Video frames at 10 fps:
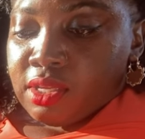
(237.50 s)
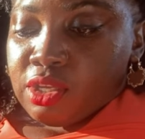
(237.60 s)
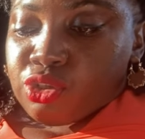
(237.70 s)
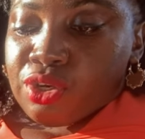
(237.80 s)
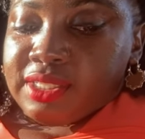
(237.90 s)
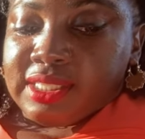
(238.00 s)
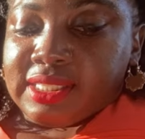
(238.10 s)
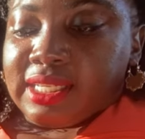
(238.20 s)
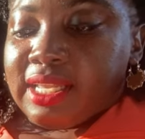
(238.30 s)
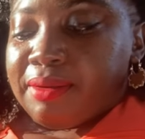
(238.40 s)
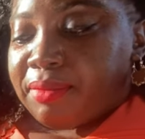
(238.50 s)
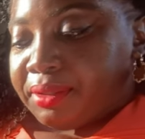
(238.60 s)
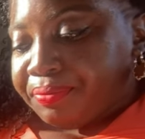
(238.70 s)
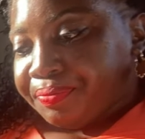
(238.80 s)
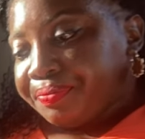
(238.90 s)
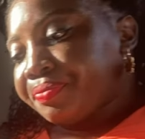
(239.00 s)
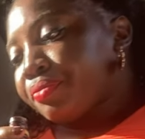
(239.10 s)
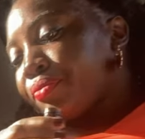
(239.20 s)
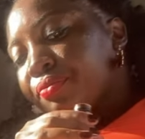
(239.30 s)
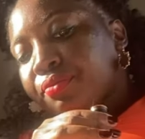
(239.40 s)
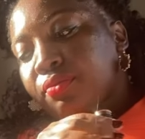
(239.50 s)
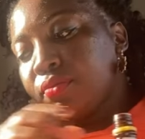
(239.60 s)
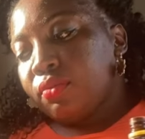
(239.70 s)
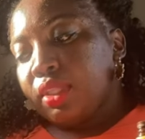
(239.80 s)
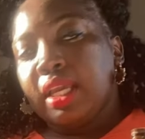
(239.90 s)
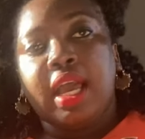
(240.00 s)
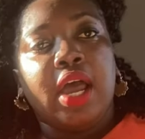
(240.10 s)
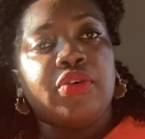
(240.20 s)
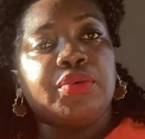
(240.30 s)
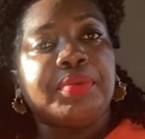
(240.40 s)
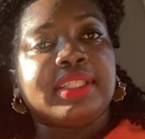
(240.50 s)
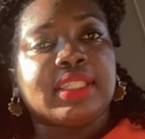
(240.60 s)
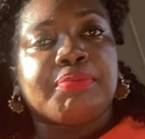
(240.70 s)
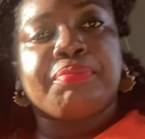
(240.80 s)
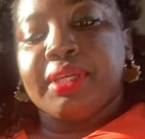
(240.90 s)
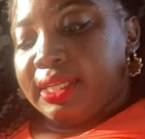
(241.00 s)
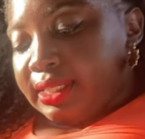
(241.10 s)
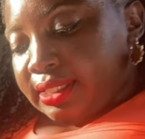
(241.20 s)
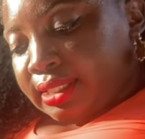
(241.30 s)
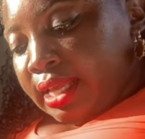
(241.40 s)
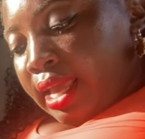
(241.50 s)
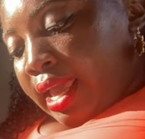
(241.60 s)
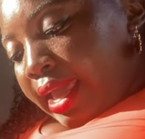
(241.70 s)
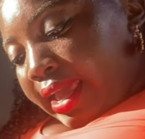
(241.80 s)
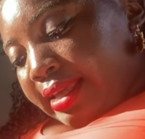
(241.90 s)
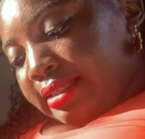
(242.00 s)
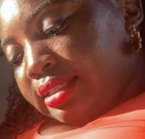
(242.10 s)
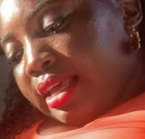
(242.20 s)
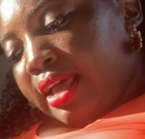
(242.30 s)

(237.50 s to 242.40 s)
So a disclaimer, aromatic bitters has